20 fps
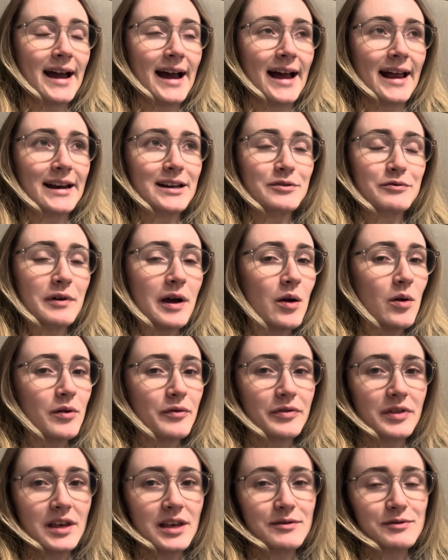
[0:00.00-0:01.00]
And Vow of
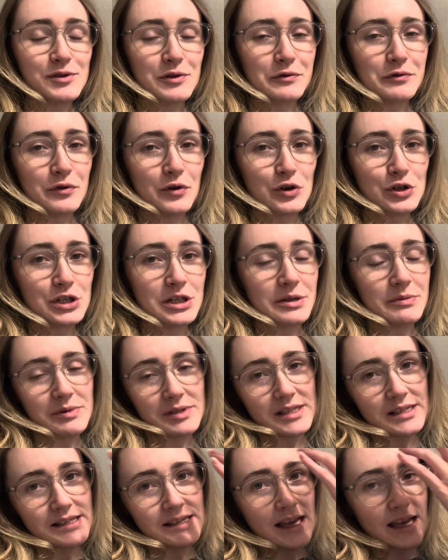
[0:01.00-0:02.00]
Thieves, unfortunately, was
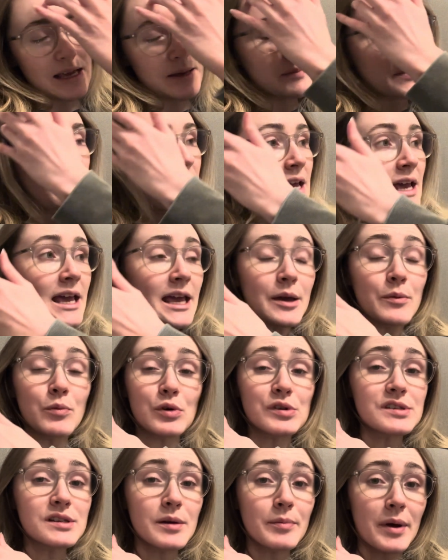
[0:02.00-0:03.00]
the same. It
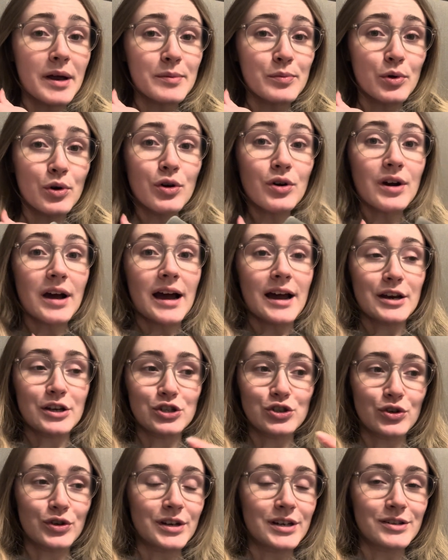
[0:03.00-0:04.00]
wasn't a bad book. I
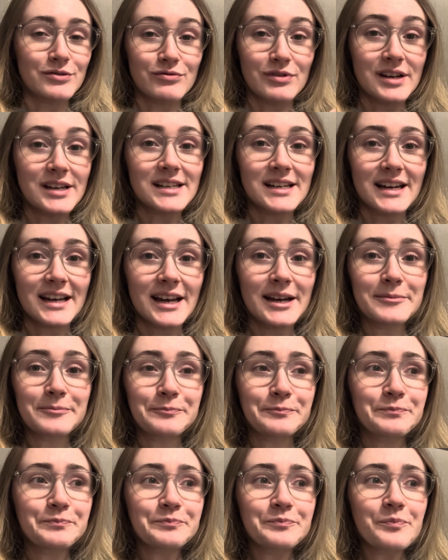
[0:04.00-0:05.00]
enjoyed reading it.
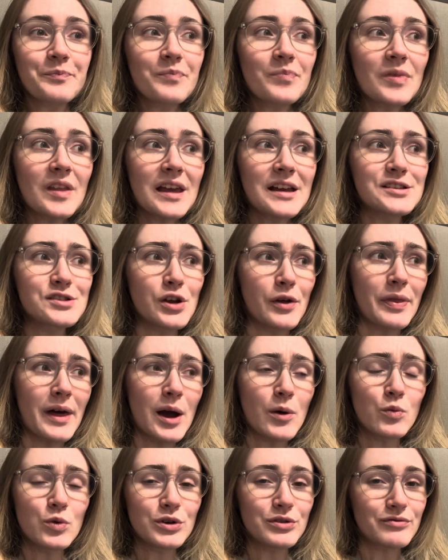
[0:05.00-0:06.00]
It's not that I
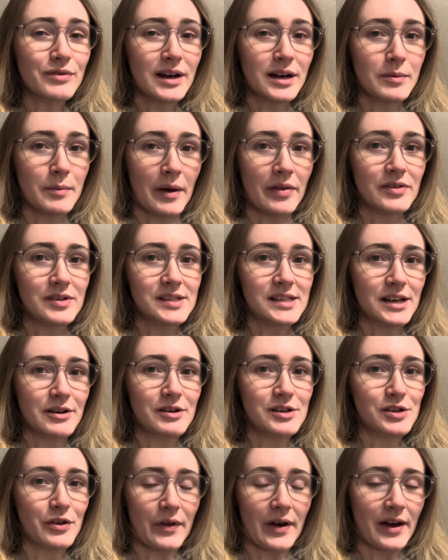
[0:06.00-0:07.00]
wouldn't recommend the
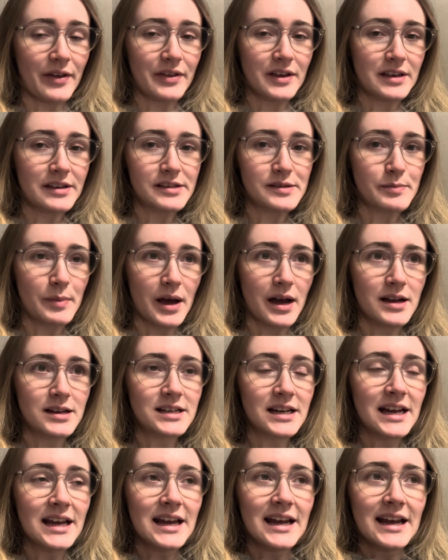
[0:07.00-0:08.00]
series or that I think it's bad.
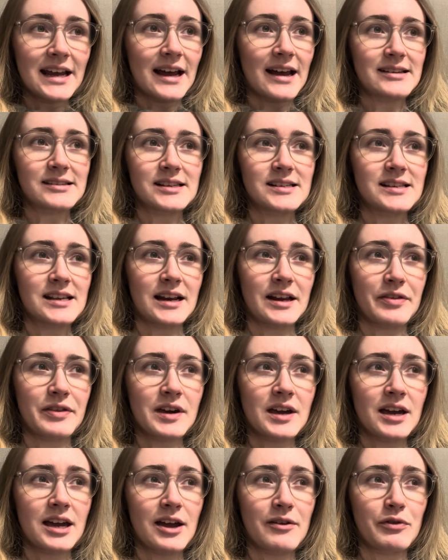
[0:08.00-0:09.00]
As I said, I think
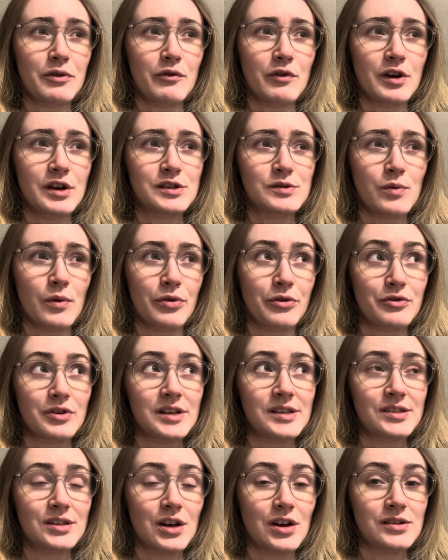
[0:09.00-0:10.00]
I gave the first one 3
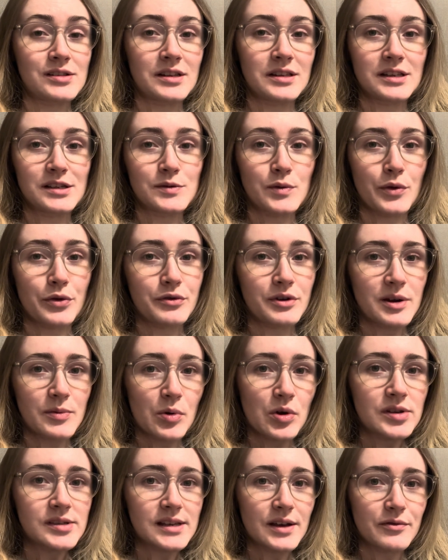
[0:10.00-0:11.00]
stars and this one
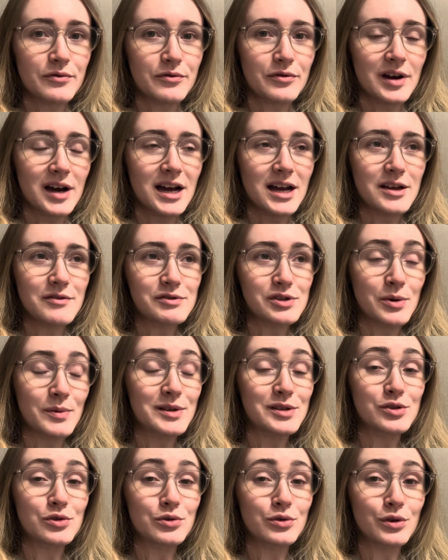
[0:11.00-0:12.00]
3.75. So
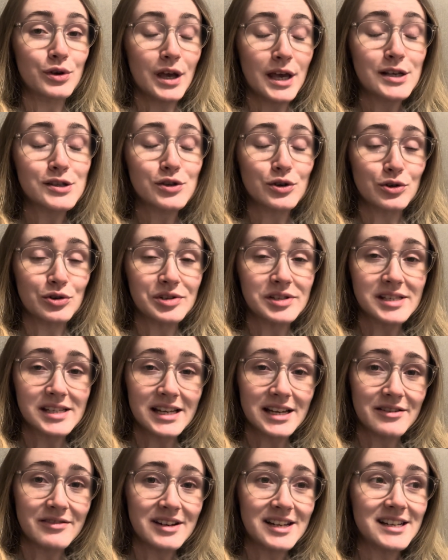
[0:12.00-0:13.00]
it's a good
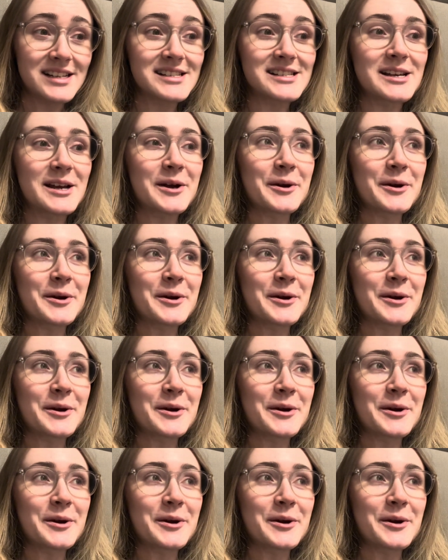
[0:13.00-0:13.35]
series.